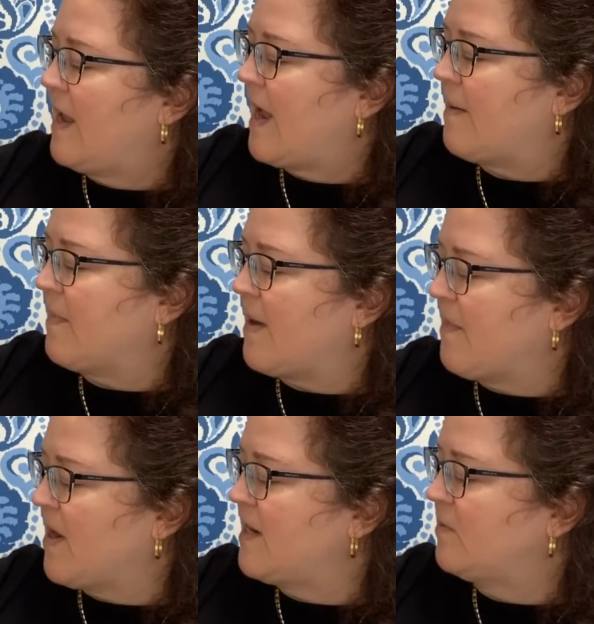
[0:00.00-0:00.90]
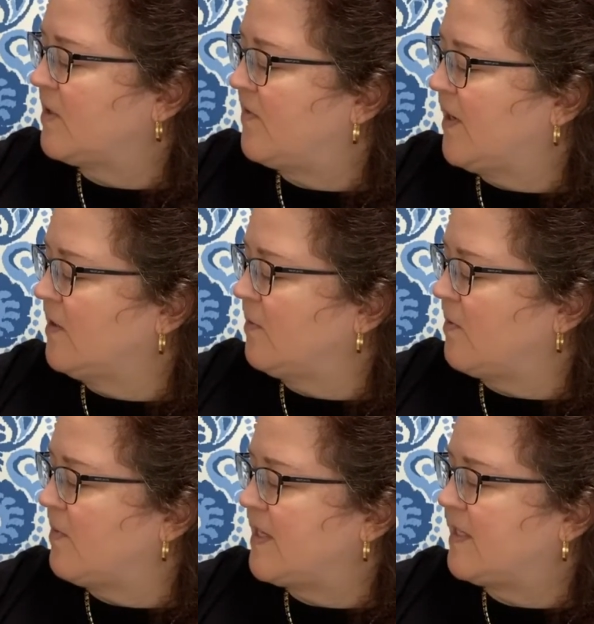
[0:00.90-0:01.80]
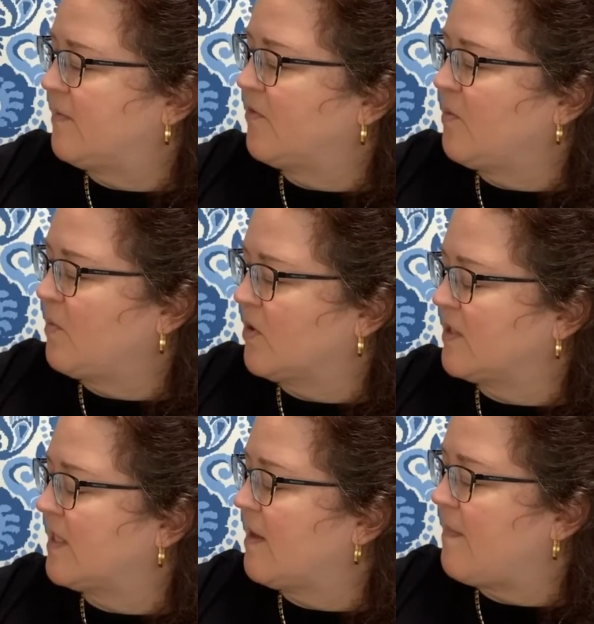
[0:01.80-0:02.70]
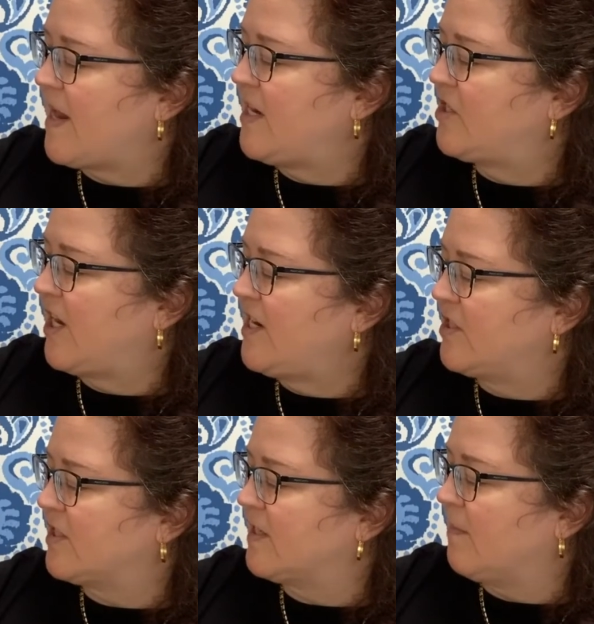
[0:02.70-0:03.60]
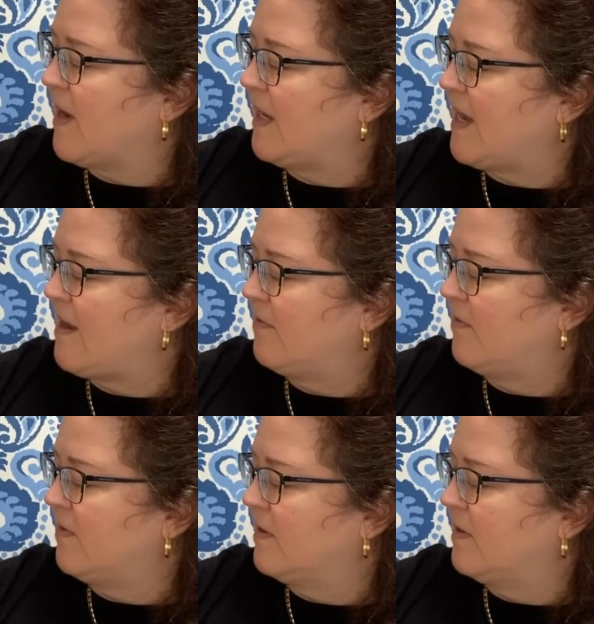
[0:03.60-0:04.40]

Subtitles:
and my mind was filled with wisdom from books and the many changes in my life.